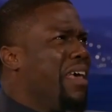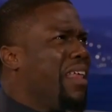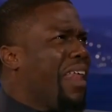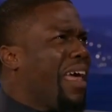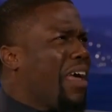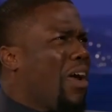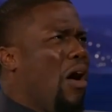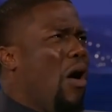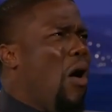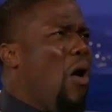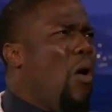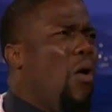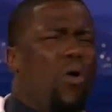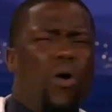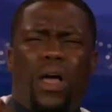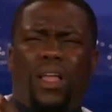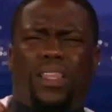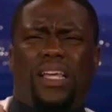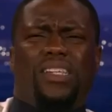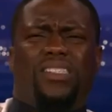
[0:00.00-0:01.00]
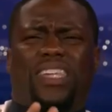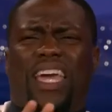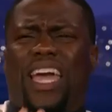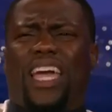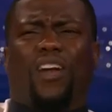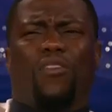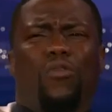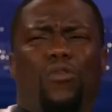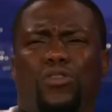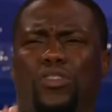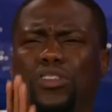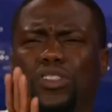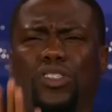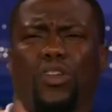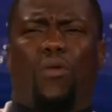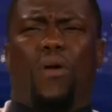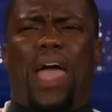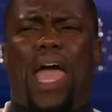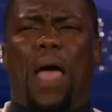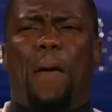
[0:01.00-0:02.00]
Like, oh, these kangaroos are
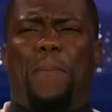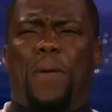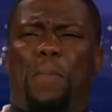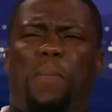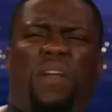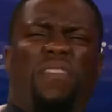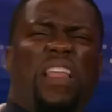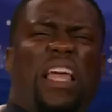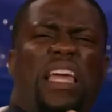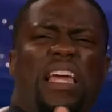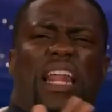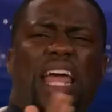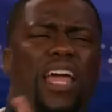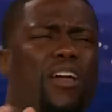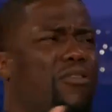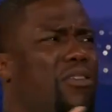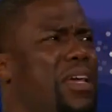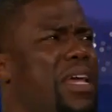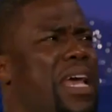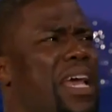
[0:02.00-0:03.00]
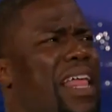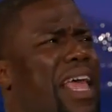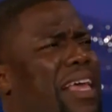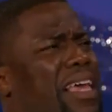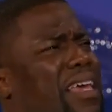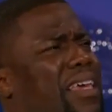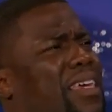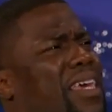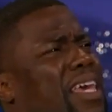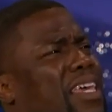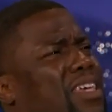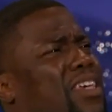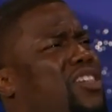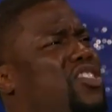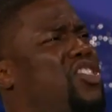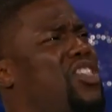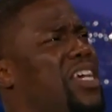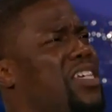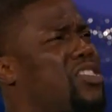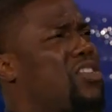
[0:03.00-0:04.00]
so happy, but if they get angry, they can kick your
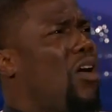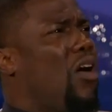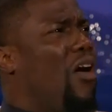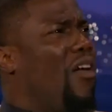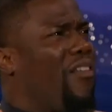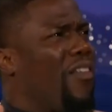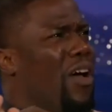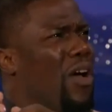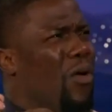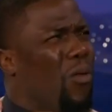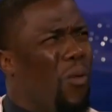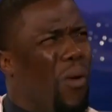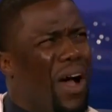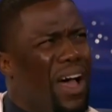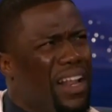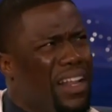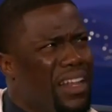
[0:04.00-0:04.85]
chest off. What?